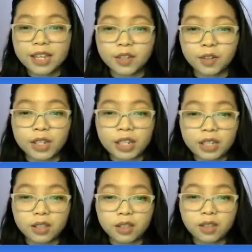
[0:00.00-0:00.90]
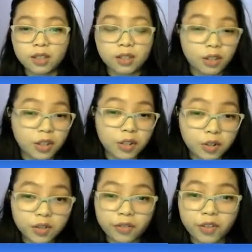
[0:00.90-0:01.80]
So you need to
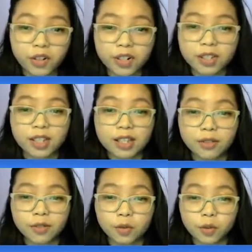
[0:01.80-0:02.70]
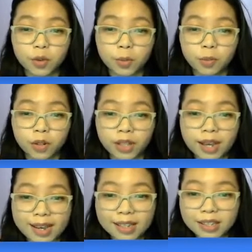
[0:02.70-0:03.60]
use, of course, TensorFlow
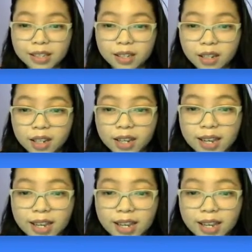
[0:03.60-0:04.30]
2.x